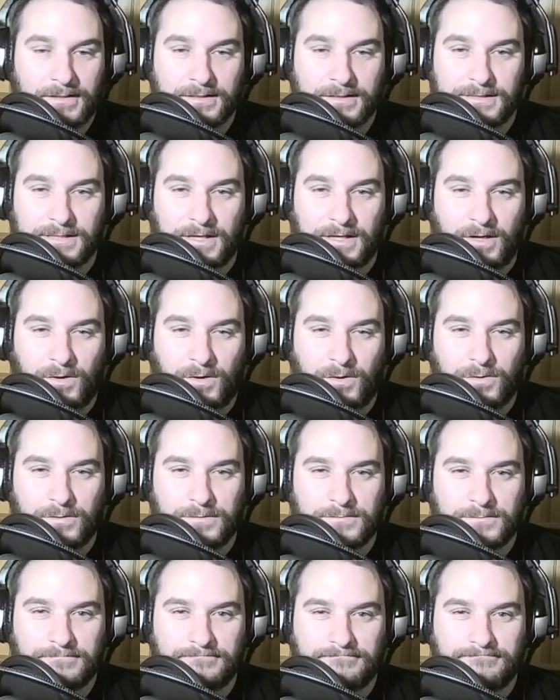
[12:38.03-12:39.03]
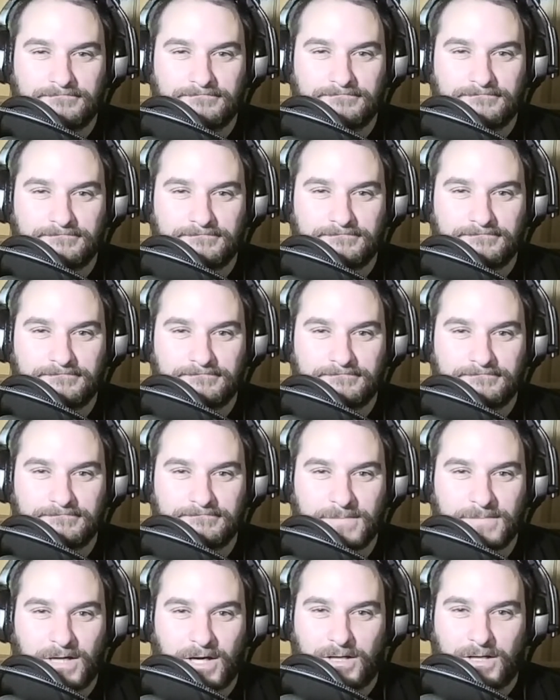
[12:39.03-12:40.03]
So,
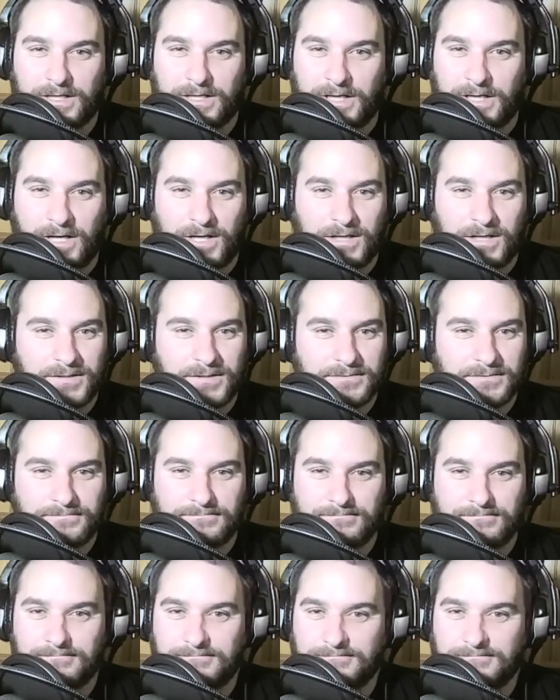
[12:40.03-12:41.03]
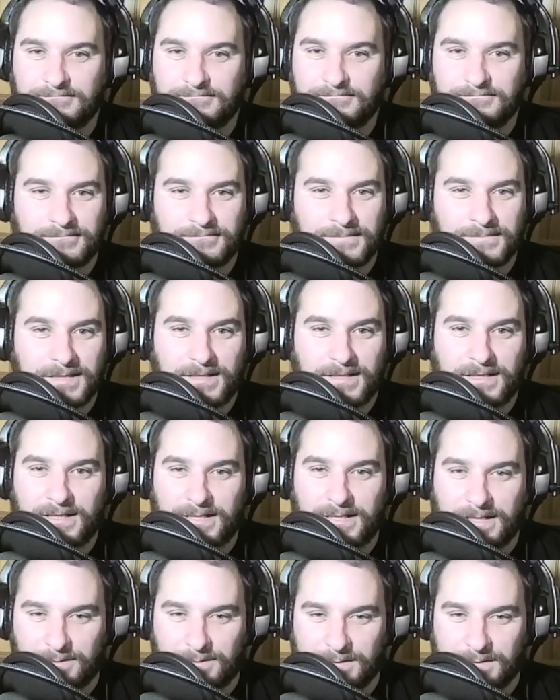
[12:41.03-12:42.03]
all in all,
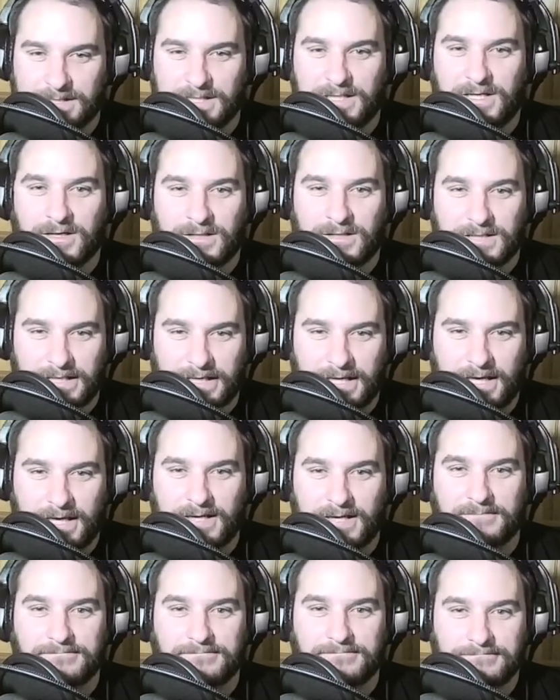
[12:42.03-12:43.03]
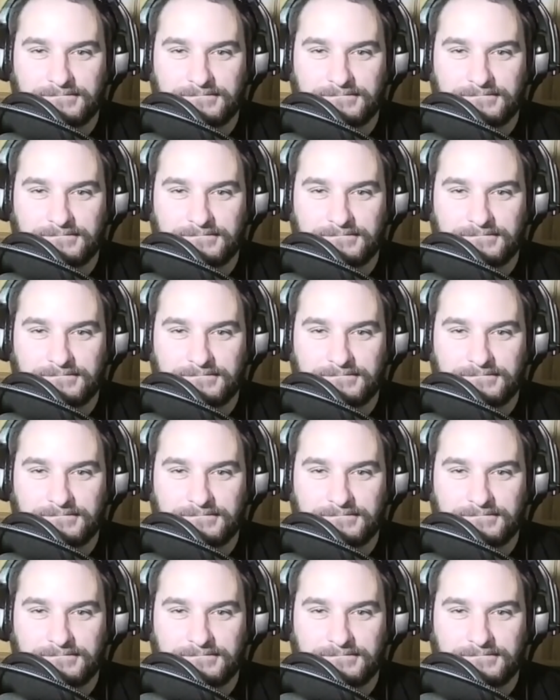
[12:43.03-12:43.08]
it was an ugly game,